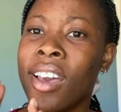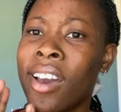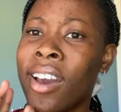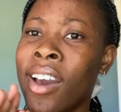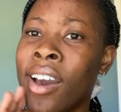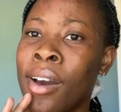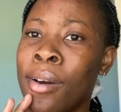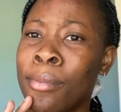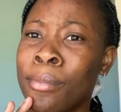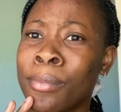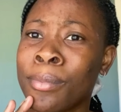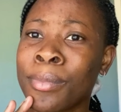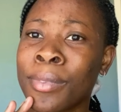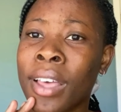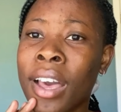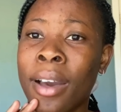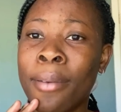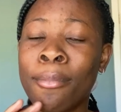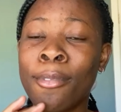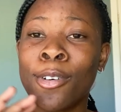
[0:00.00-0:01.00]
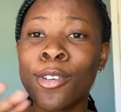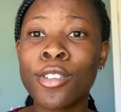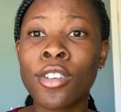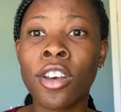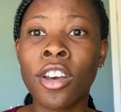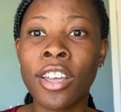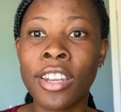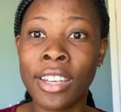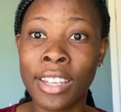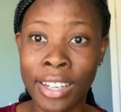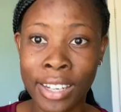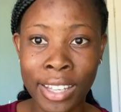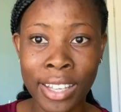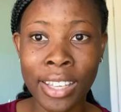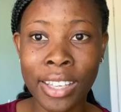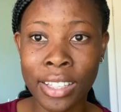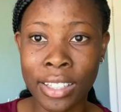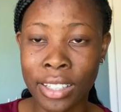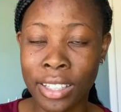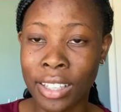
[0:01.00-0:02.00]
I'm also gonna
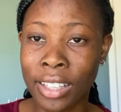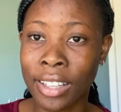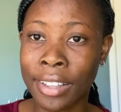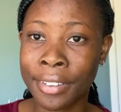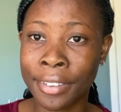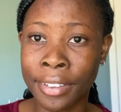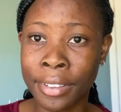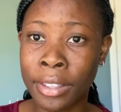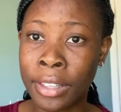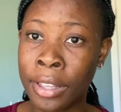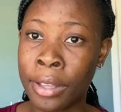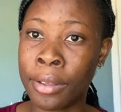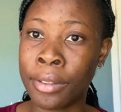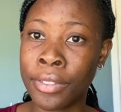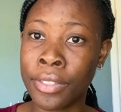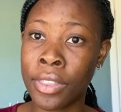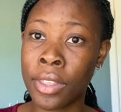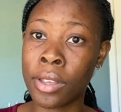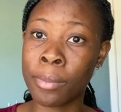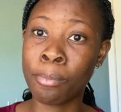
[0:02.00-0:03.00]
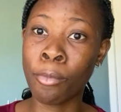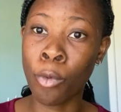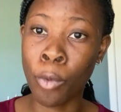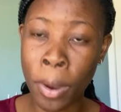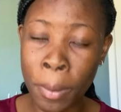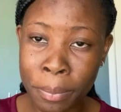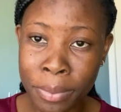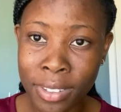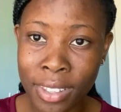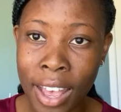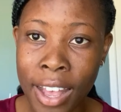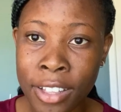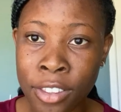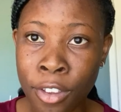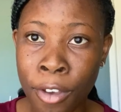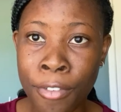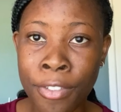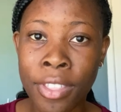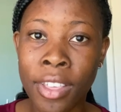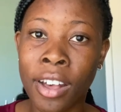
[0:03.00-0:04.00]
link the websites
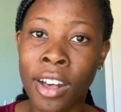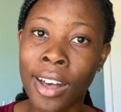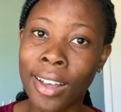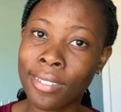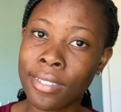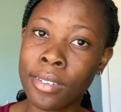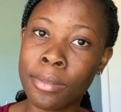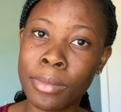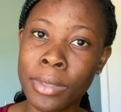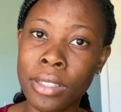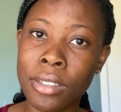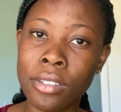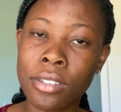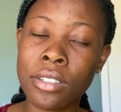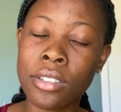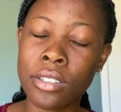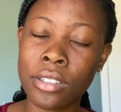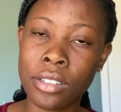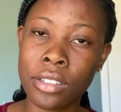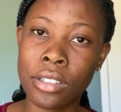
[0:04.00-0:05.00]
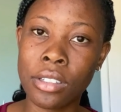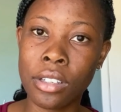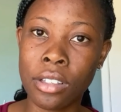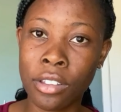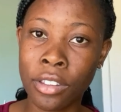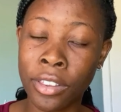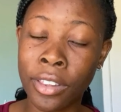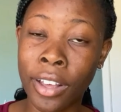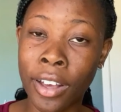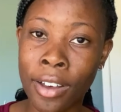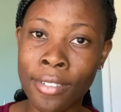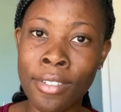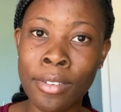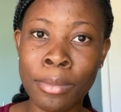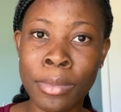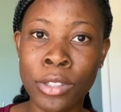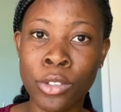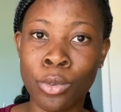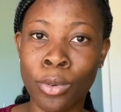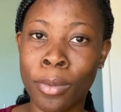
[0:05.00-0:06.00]
of the
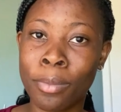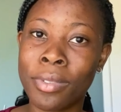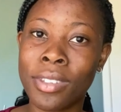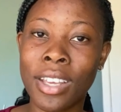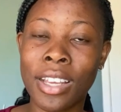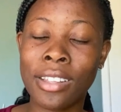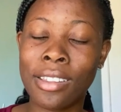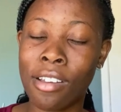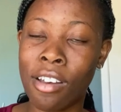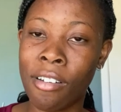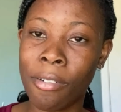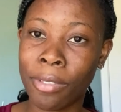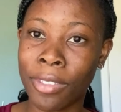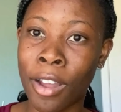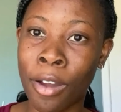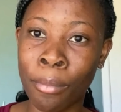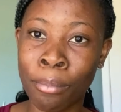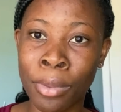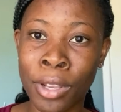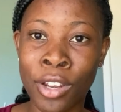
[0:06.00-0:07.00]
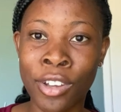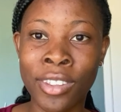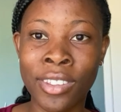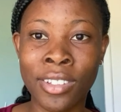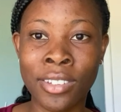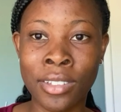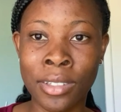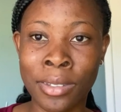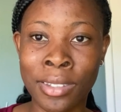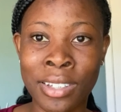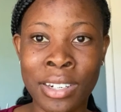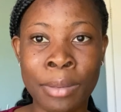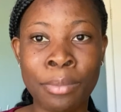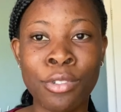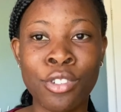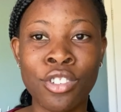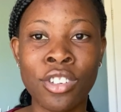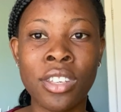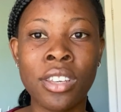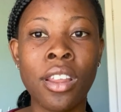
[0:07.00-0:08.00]
government's websites down below in the
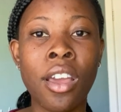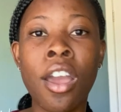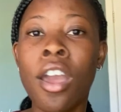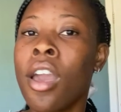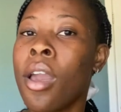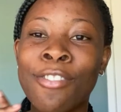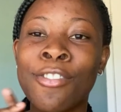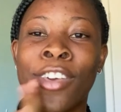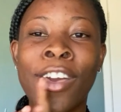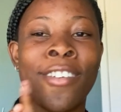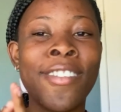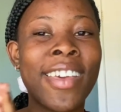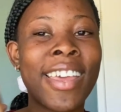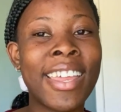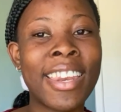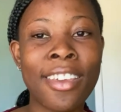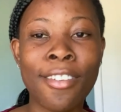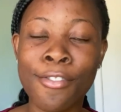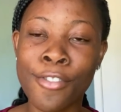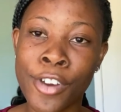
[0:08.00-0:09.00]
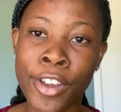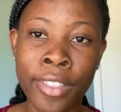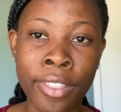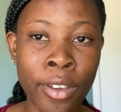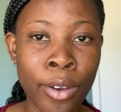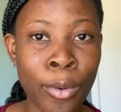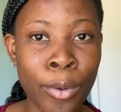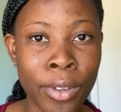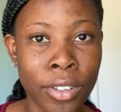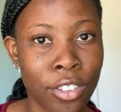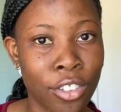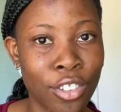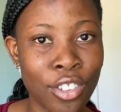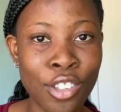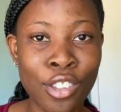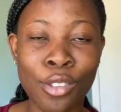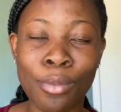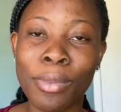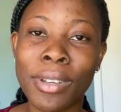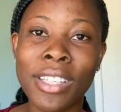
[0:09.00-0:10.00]
description. If you have any further
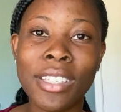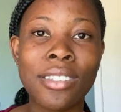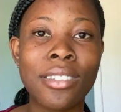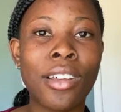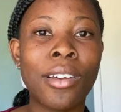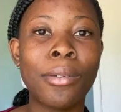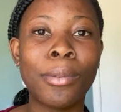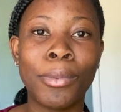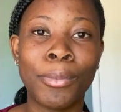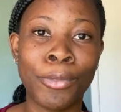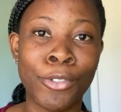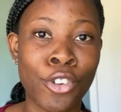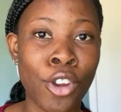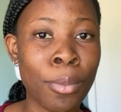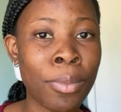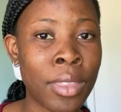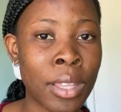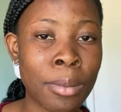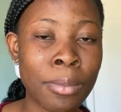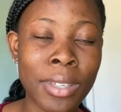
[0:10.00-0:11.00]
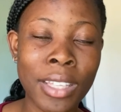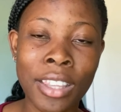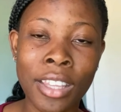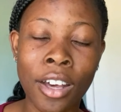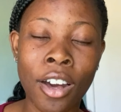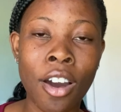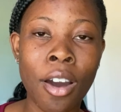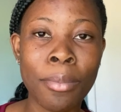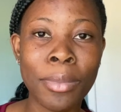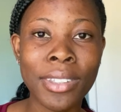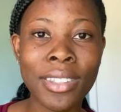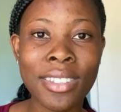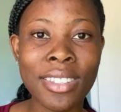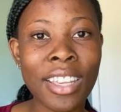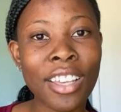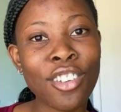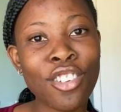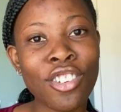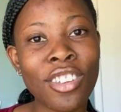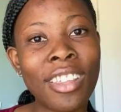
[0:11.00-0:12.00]
questions, please drop them in the comment
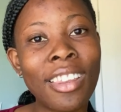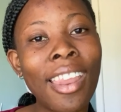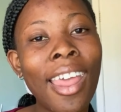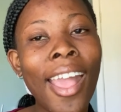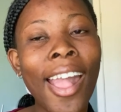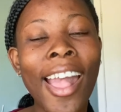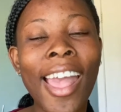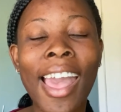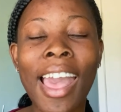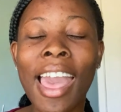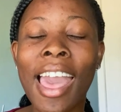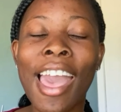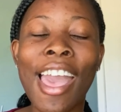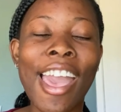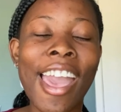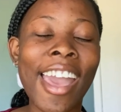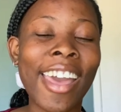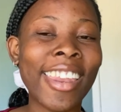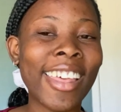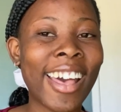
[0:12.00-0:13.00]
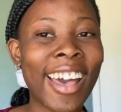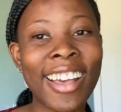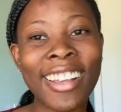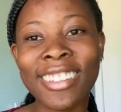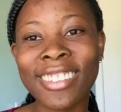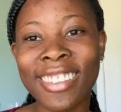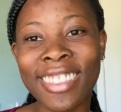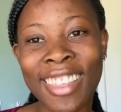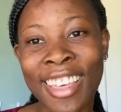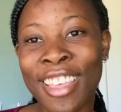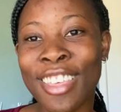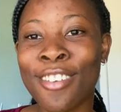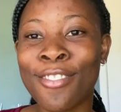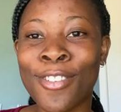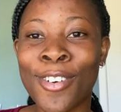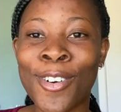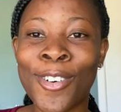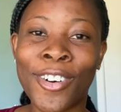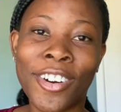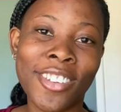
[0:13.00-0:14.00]
section. And guys, thank you
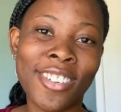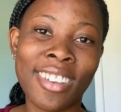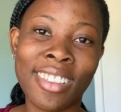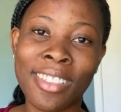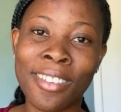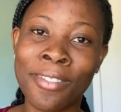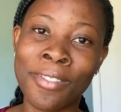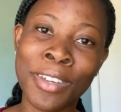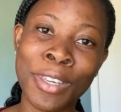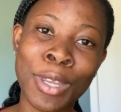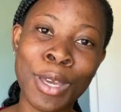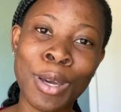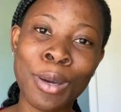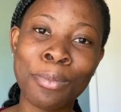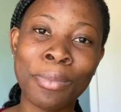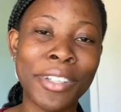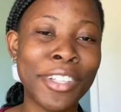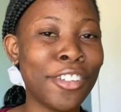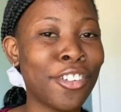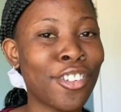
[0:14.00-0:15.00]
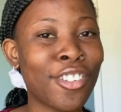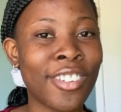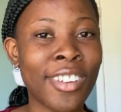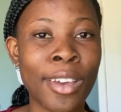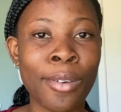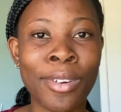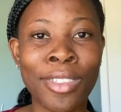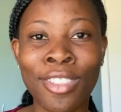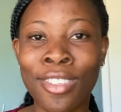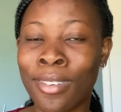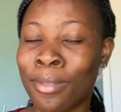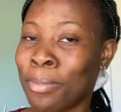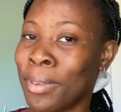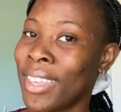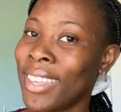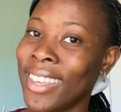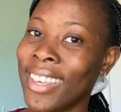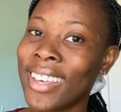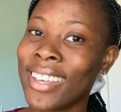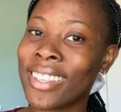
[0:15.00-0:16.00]
for watching the video. Please share with your
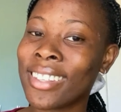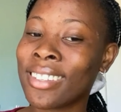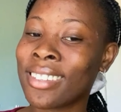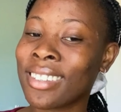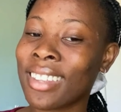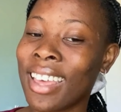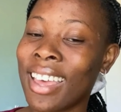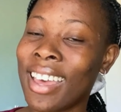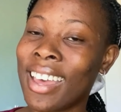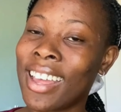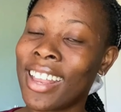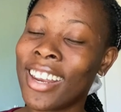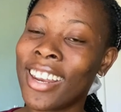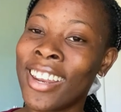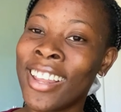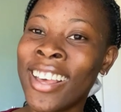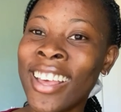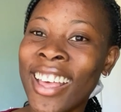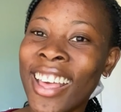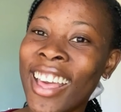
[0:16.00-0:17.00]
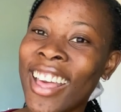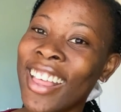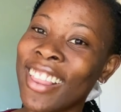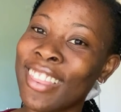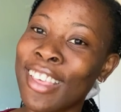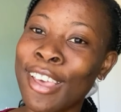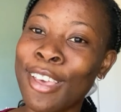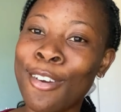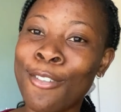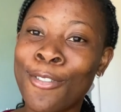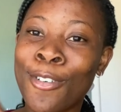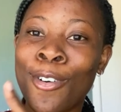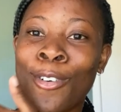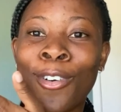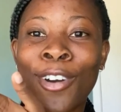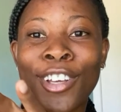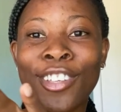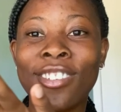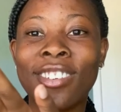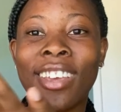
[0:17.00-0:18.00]
peers, and thank you for
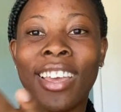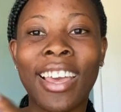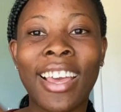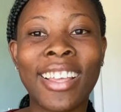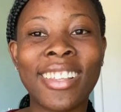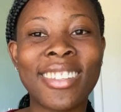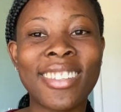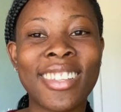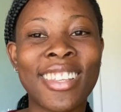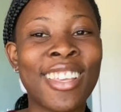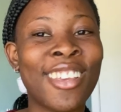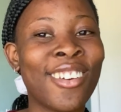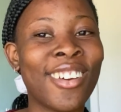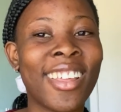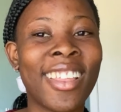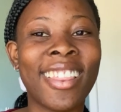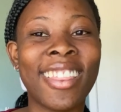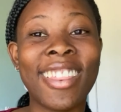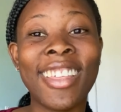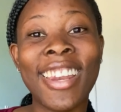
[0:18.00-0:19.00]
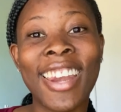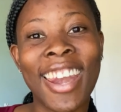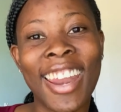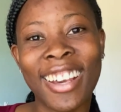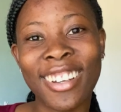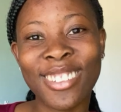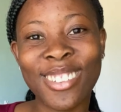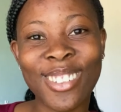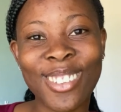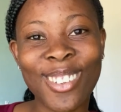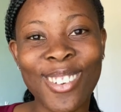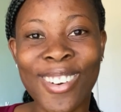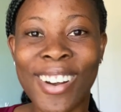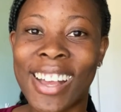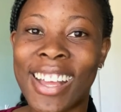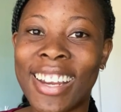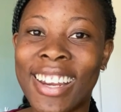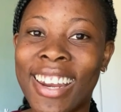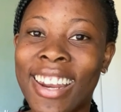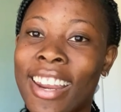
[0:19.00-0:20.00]
watching. See you in the next
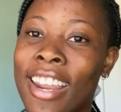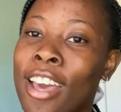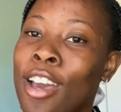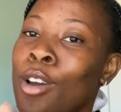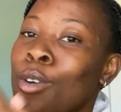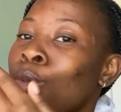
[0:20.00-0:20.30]
one.